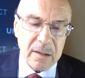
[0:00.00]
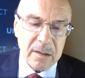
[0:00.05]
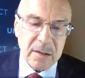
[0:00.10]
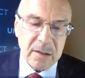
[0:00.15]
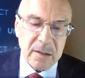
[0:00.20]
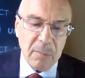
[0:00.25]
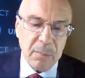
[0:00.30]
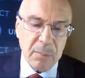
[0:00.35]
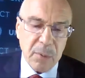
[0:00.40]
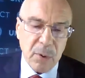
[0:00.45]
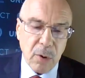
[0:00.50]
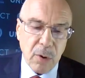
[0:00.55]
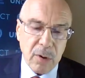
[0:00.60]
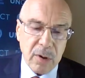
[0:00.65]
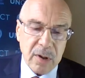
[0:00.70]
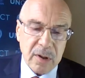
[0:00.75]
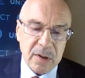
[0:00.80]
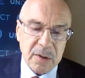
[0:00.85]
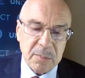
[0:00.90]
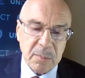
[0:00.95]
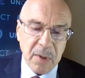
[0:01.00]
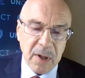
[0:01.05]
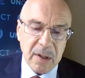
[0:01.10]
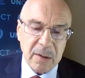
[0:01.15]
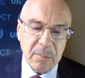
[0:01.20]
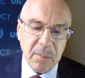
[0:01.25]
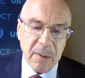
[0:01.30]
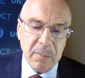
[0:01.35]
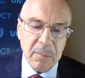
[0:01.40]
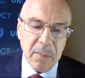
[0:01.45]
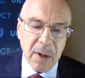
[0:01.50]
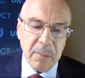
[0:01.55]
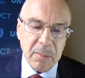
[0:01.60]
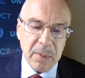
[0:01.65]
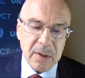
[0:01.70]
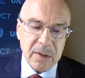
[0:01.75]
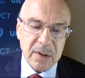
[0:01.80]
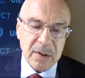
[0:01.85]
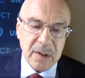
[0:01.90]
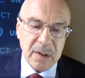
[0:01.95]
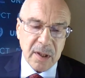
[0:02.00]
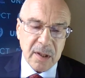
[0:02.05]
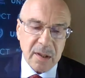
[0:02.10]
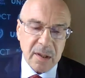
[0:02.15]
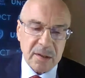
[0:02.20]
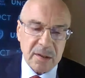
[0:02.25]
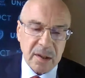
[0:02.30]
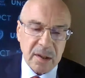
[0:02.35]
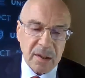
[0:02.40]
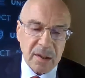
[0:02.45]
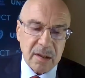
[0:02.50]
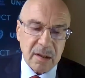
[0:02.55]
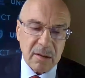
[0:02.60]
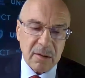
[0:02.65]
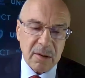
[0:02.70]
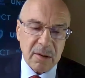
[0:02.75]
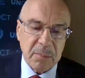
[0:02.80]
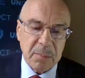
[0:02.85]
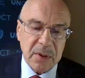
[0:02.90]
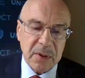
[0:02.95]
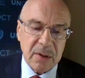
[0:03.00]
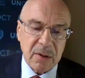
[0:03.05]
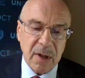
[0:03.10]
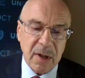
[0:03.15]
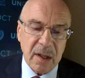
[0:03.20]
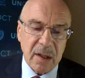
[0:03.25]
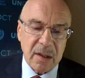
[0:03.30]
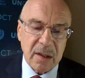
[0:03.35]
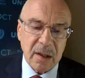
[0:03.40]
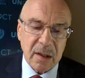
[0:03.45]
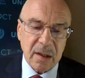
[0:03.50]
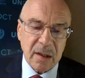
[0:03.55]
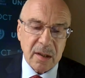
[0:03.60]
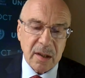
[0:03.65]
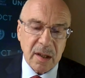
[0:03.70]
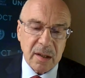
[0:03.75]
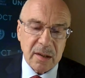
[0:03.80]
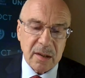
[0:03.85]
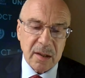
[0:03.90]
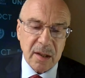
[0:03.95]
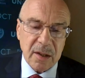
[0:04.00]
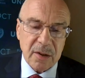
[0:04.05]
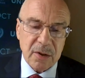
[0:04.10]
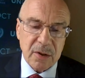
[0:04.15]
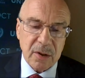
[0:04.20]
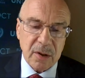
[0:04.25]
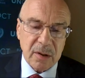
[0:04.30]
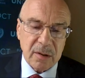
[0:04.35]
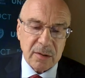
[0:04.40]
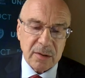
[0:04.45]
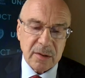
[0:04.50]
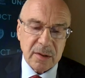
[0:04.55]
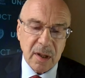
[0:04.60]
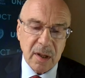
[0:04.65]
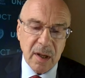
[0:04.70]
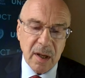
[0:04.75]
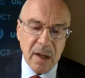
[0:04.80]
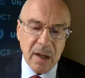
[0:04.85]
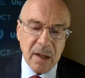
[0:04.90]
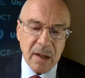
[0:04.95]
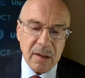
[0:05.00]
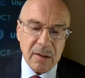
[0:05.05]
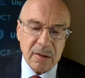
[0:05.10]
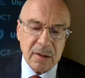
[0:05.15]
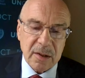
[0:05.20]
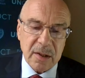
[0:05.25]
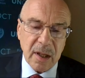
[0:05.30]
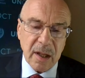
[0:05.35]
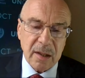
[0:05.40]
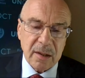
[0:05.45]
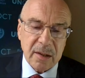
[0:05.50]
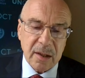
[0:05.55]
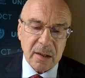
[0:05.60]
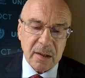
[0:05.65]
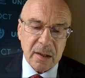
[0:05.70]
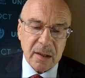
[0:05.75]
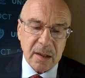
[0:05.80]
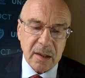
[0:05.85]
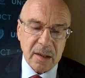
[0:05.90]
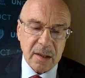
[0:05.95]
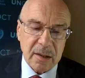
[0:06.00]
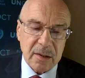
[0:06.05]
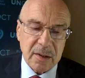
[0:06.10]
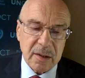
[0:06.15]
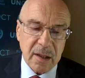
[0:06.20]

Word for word: Some progress made by member states in repatriating their nationals resulted in a